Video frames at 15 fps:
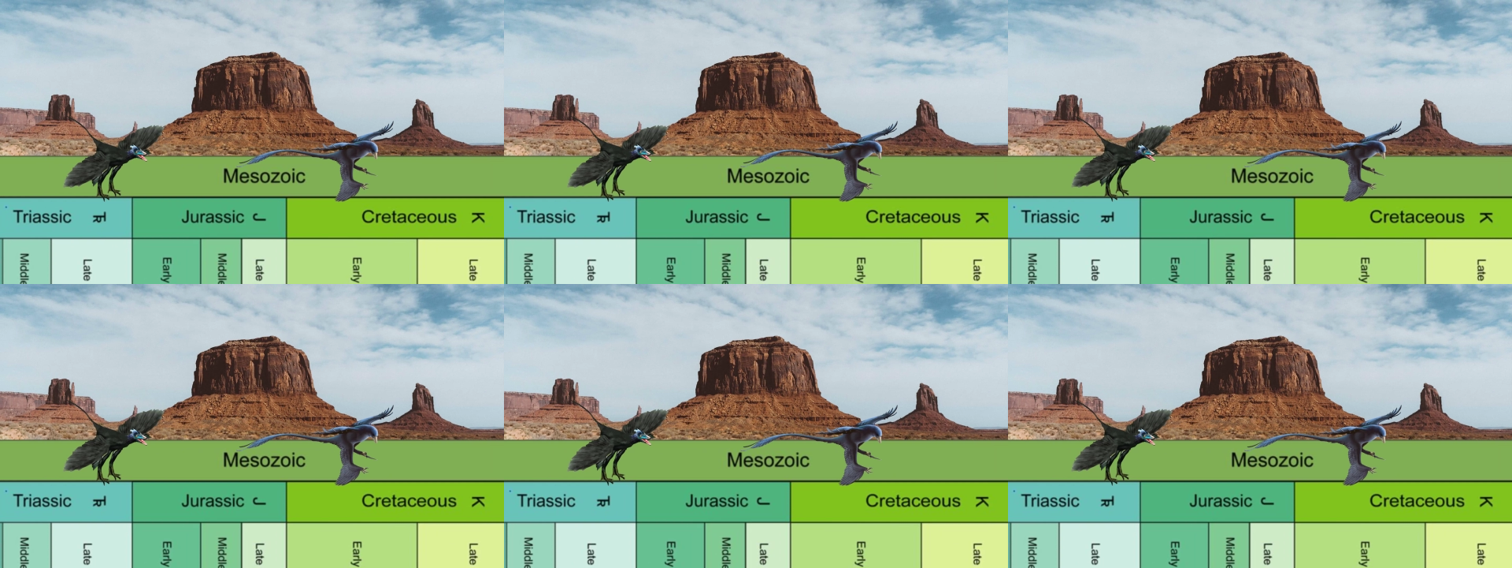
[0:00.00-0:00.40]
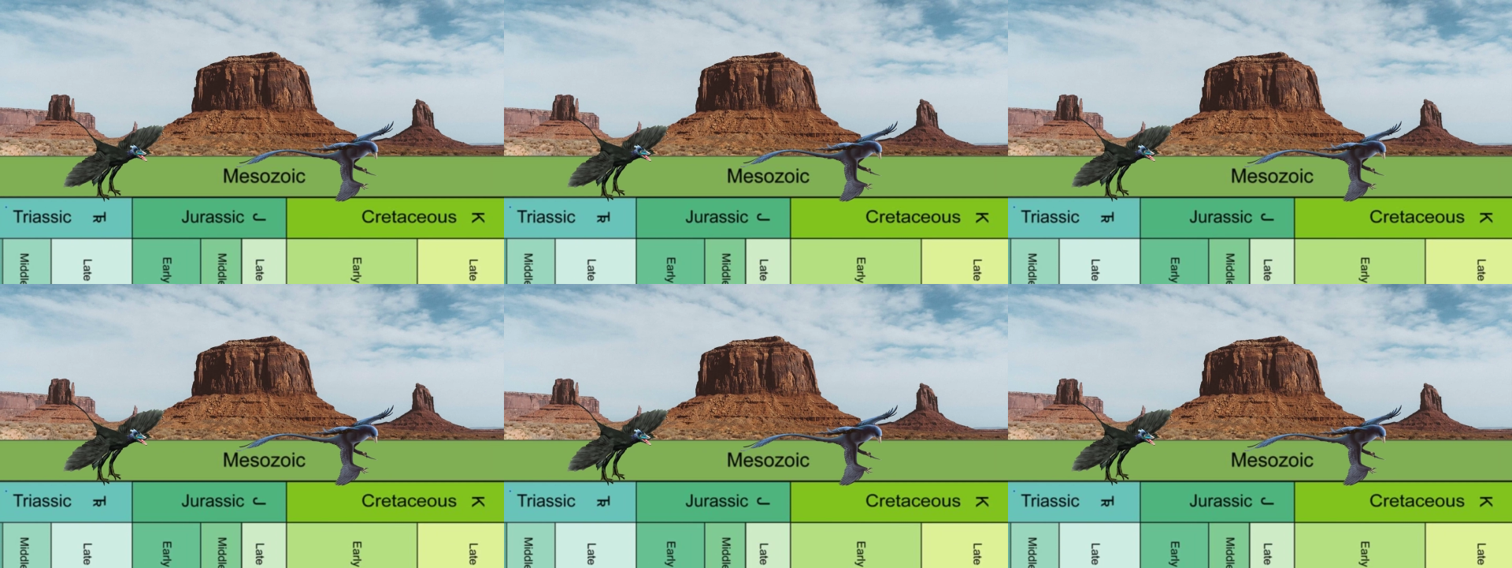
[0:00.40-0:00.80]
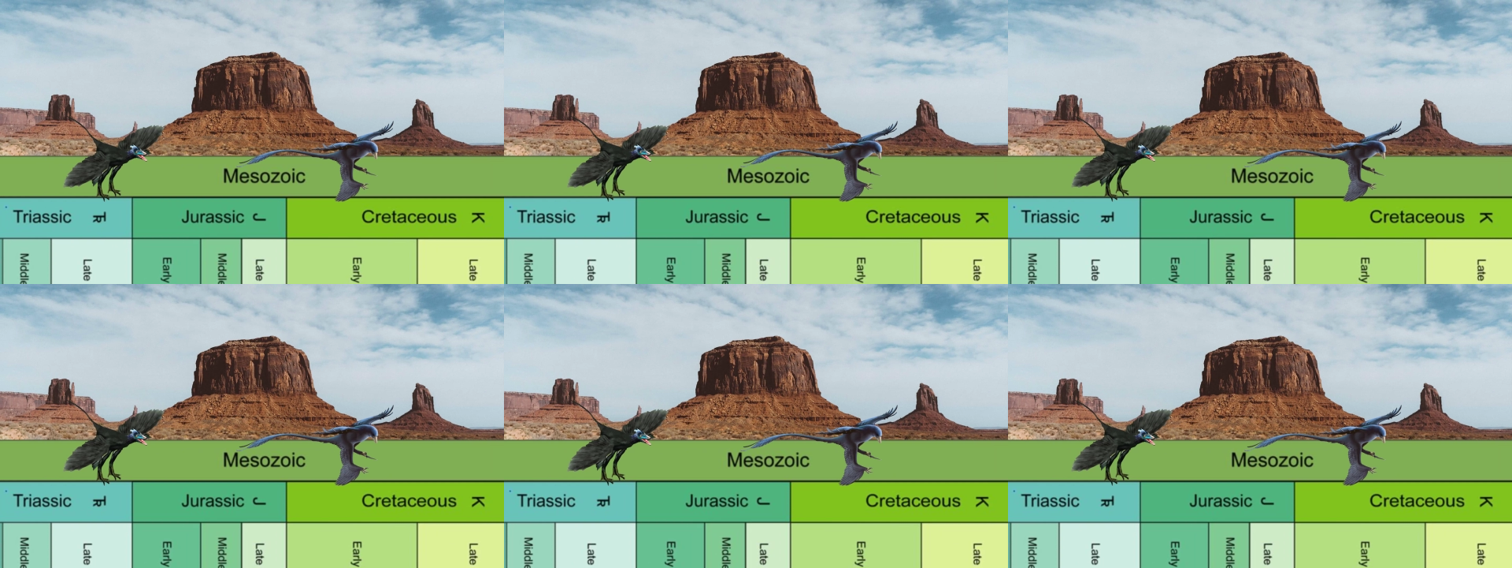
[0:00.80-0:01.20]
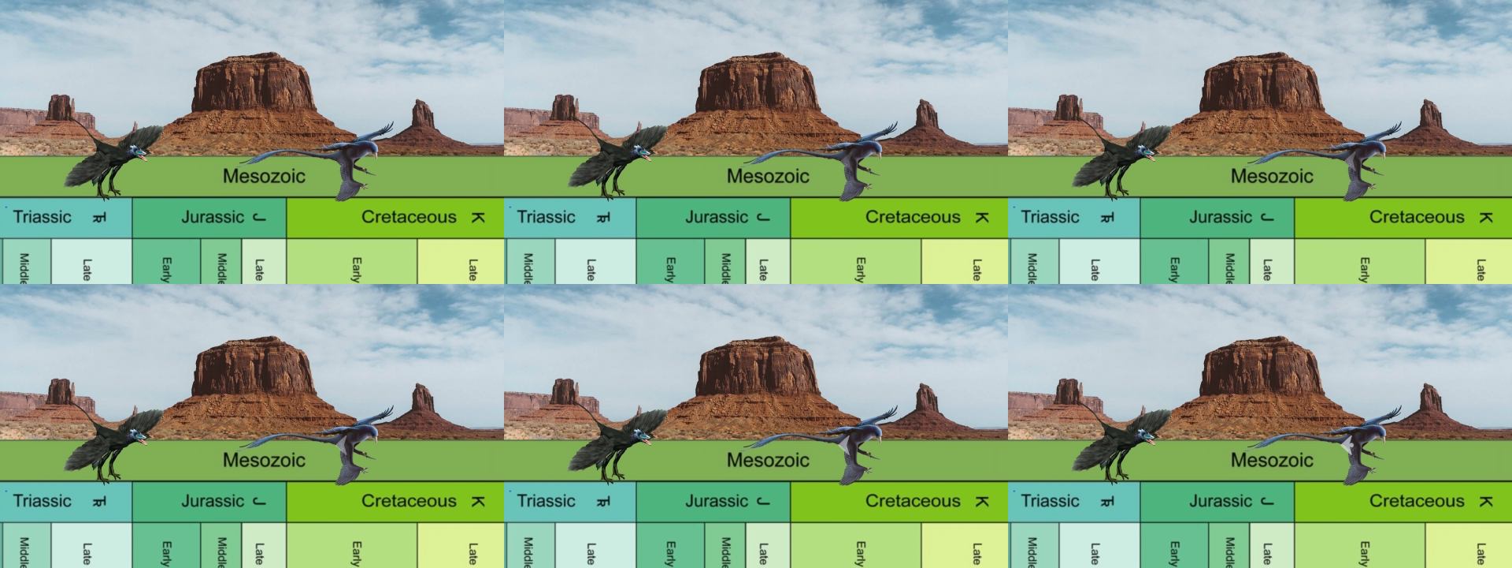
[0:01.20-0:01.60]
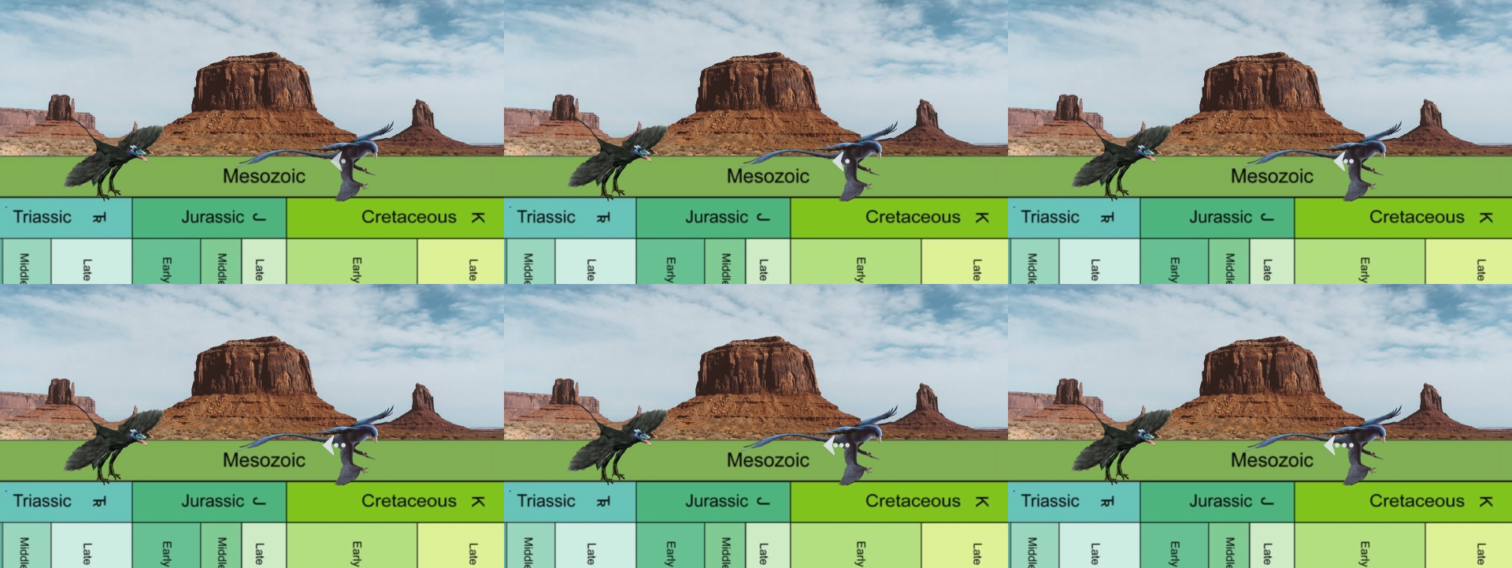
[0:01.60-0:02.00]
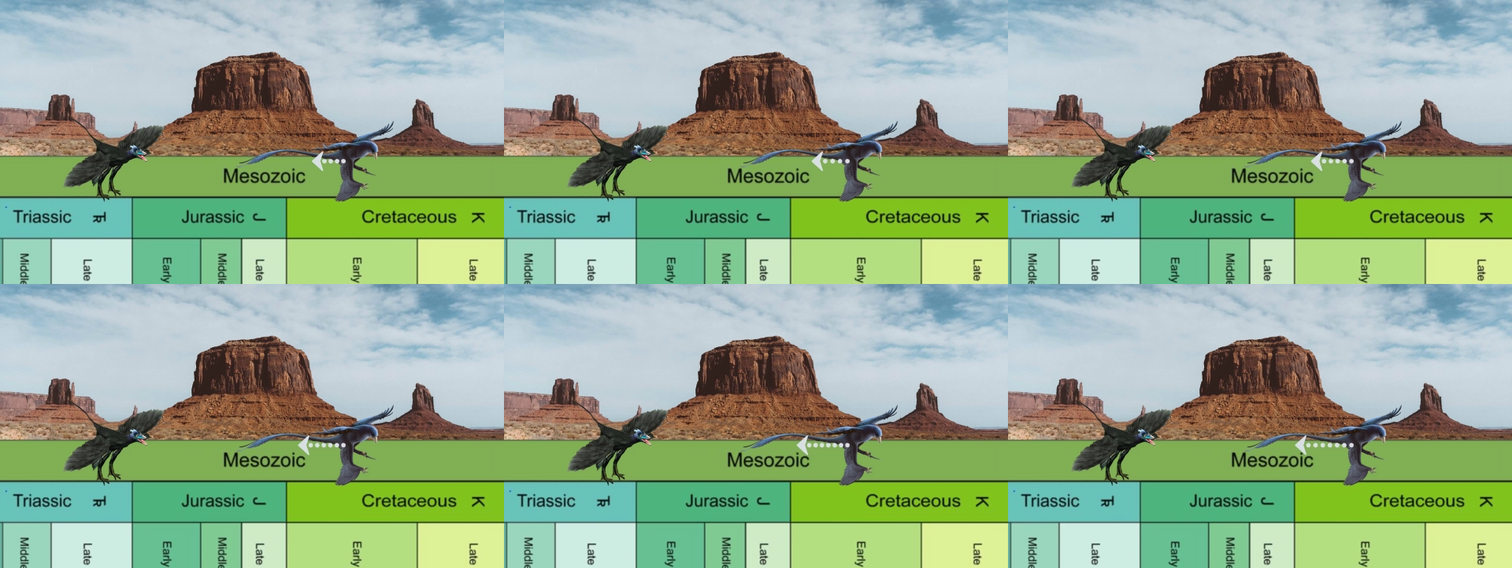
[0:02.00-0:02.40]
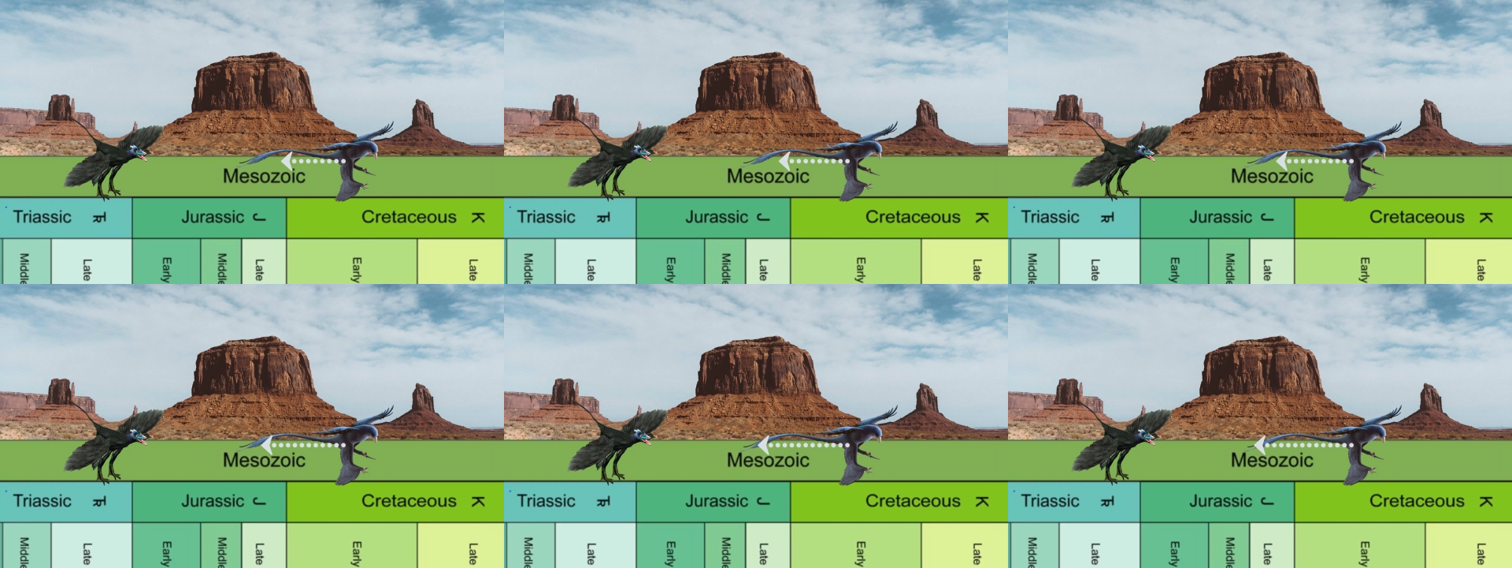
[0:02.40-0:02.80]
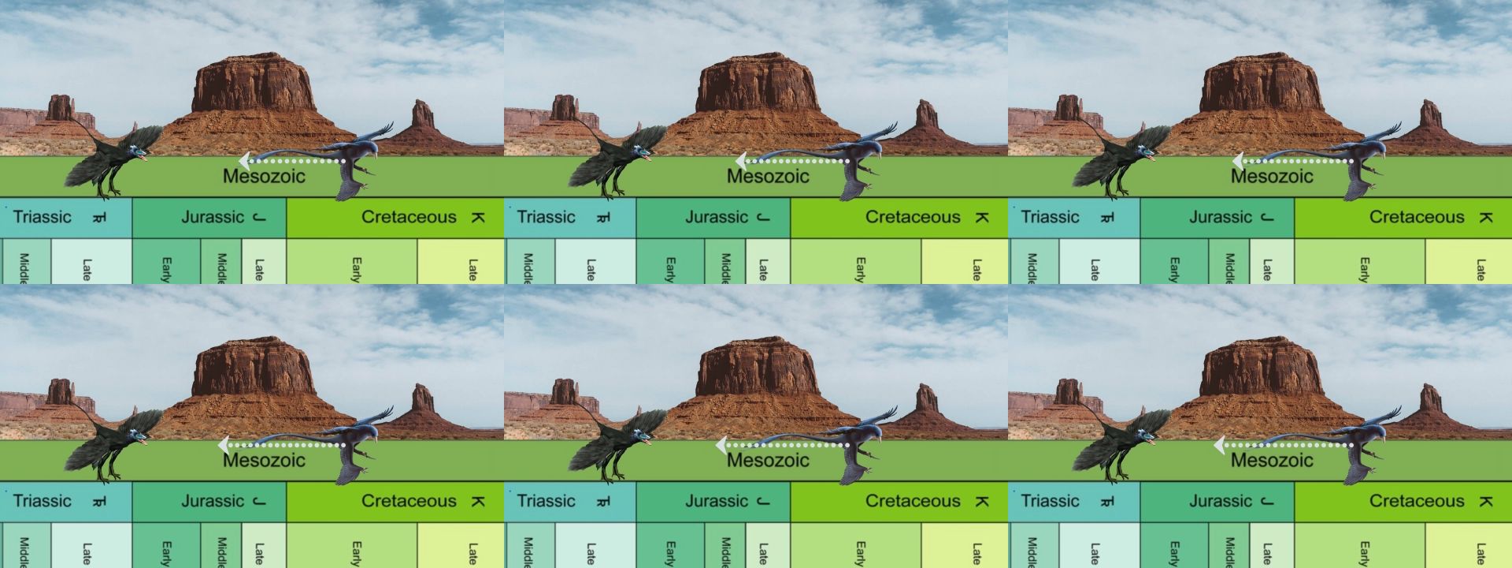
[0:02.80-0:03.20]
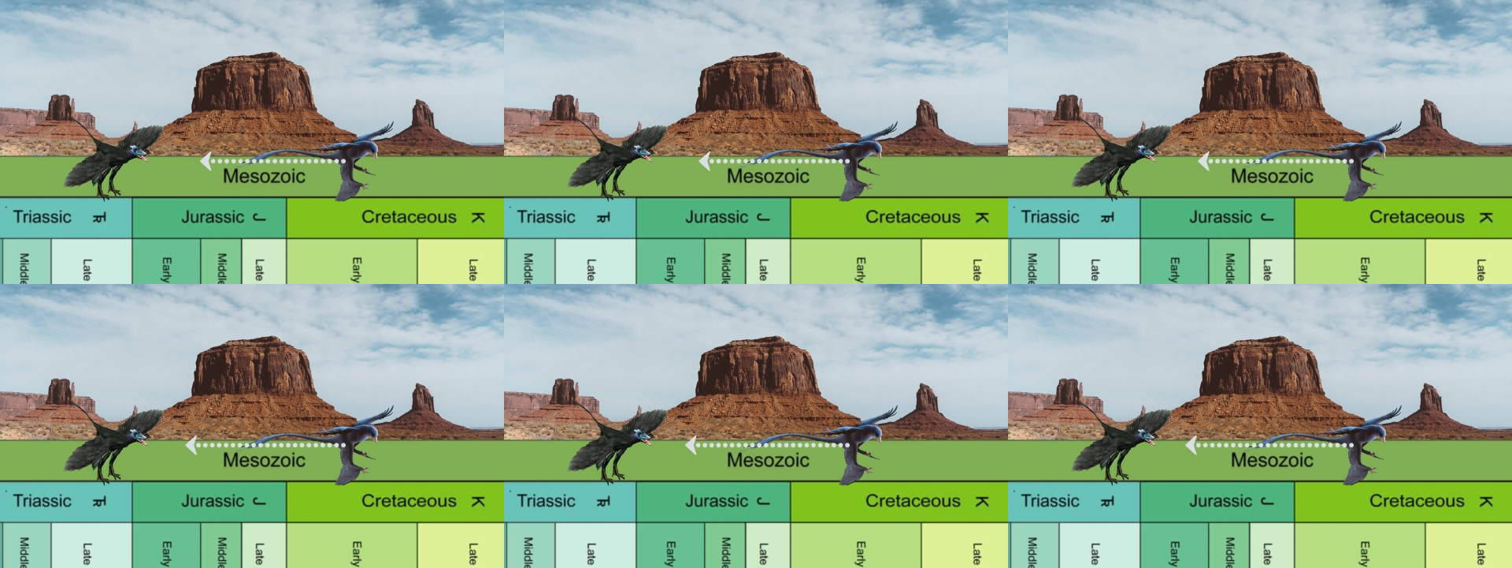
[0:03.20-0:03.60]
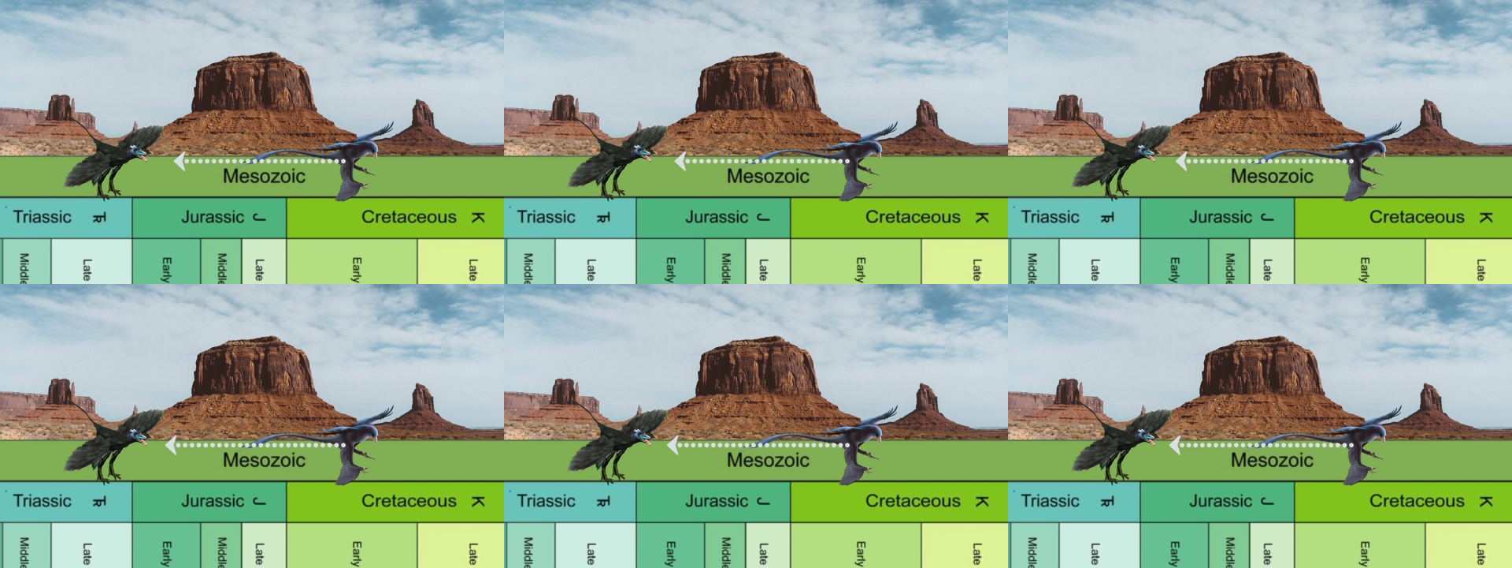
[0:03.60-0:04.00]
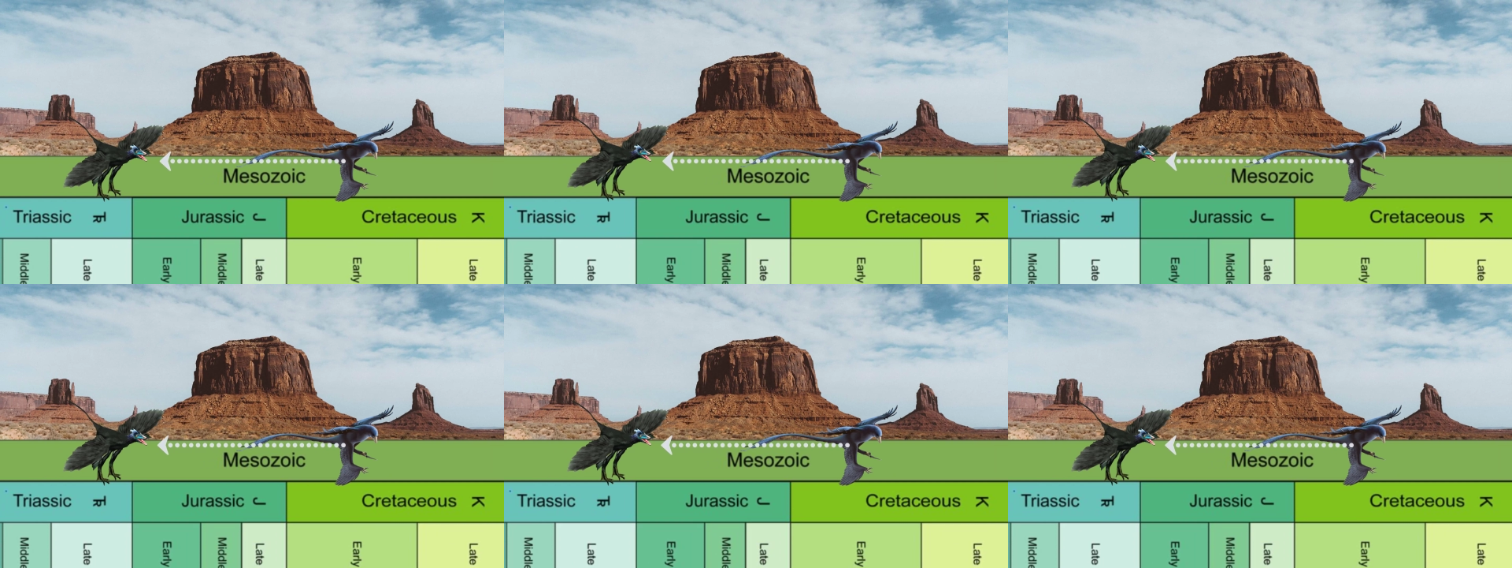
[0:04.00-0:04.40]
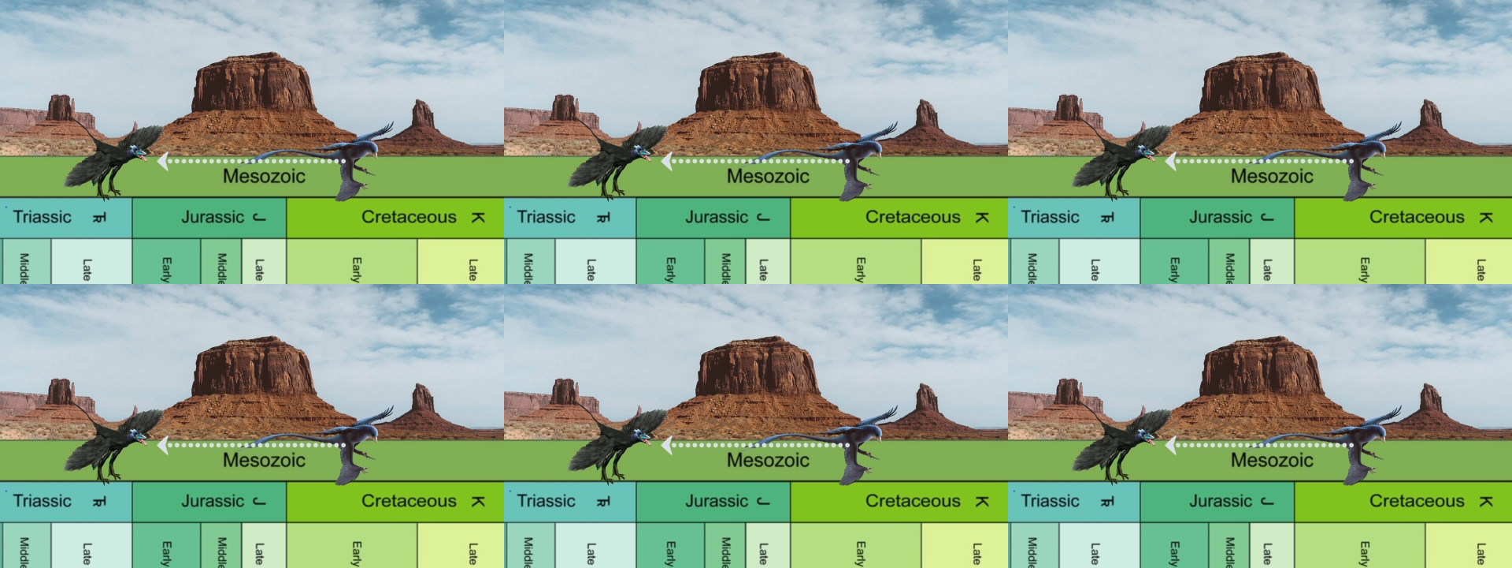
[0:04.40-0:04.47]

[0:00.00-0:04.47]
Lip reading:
No face is visible, so there are no lips to read.